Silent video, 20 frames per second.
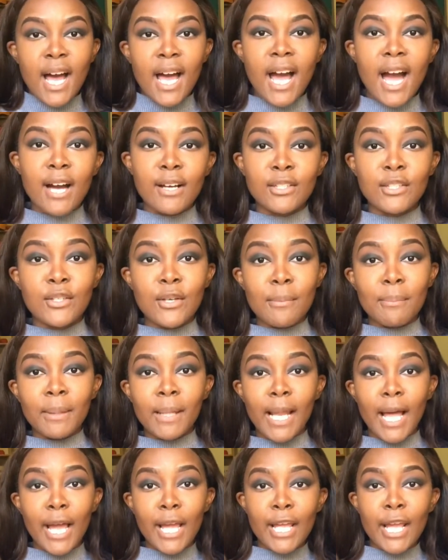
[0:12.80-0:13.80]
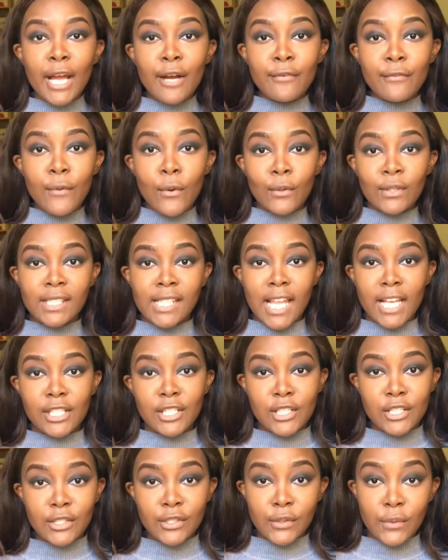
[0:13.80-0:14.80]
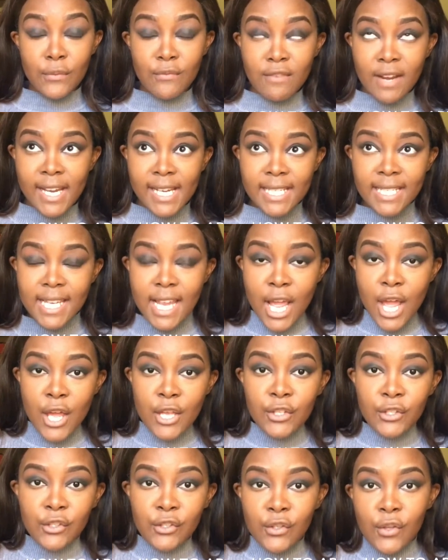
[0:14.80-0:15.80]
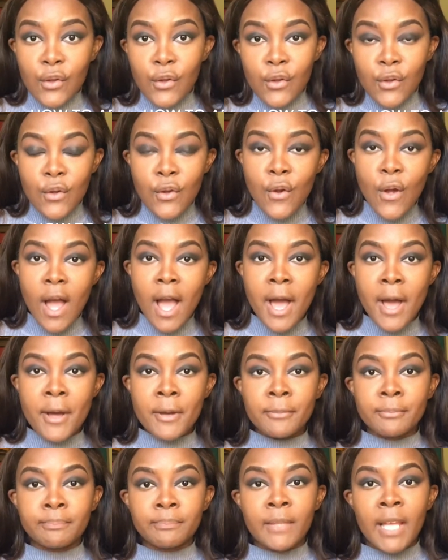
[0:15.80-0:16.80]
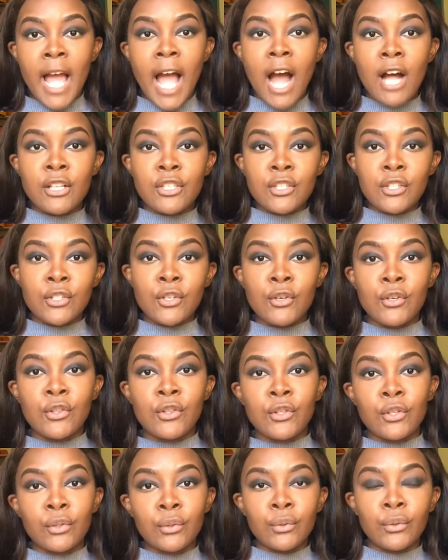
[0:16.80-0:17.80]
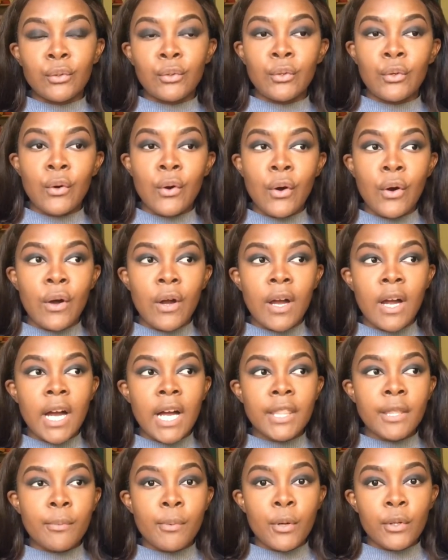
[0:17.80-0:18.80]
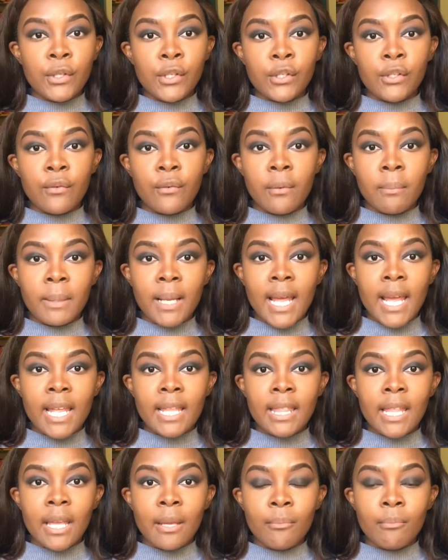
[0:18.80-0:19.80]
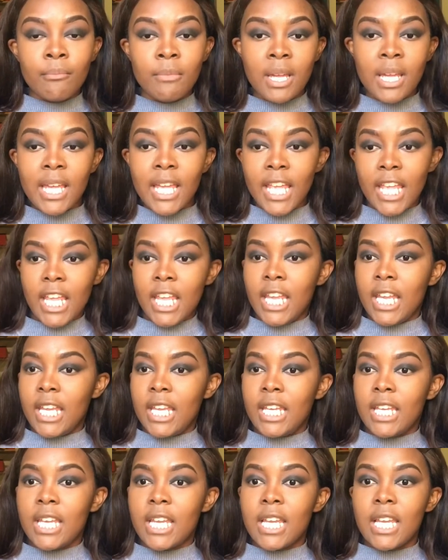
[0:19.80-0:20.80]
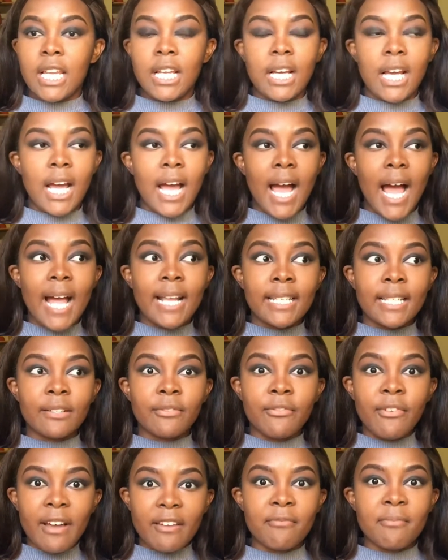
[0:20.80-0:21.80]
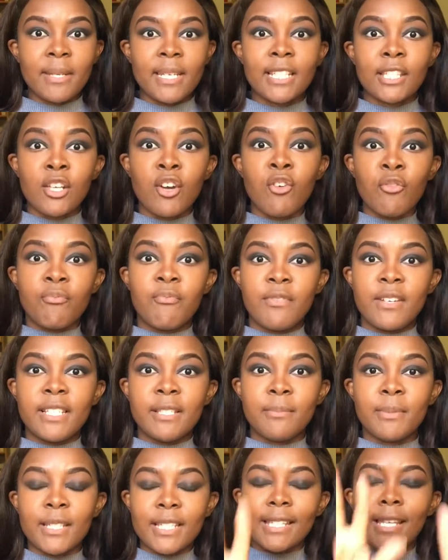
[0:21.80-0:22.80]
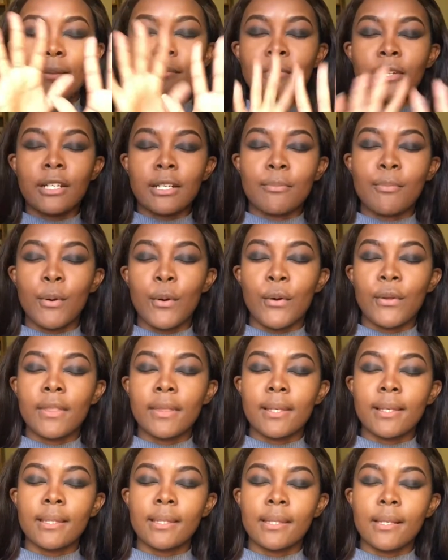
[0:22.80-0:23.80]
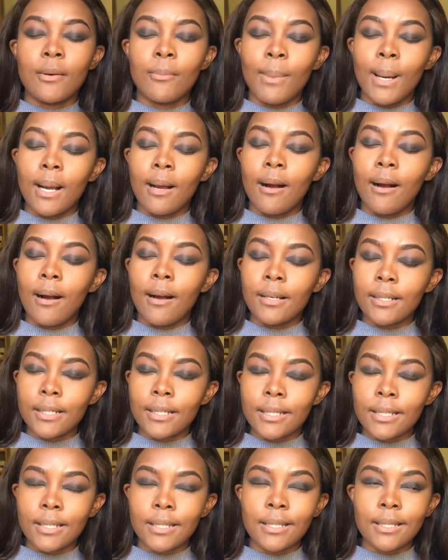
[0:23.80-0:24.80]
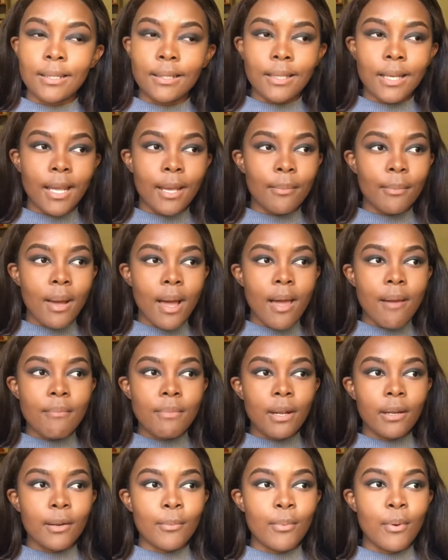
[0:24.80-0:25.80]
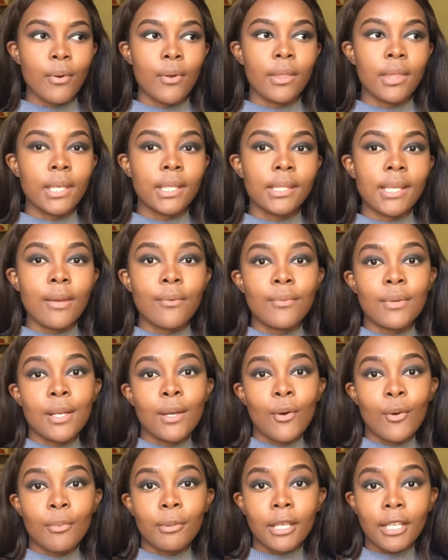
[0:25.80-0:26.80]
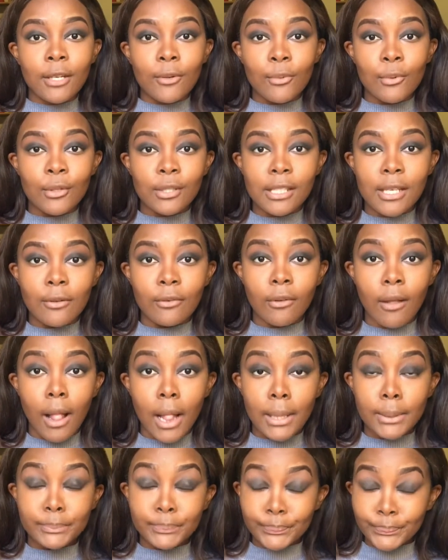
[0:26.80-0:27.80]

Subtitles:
how to apply false lashes, right? So I'll just go through the process of applying them in under 5 minutes, hopefully, because I'm not a pro at this. Oh my gosh, disclaimer, I'm not a pro at this. I really hope that it works out well.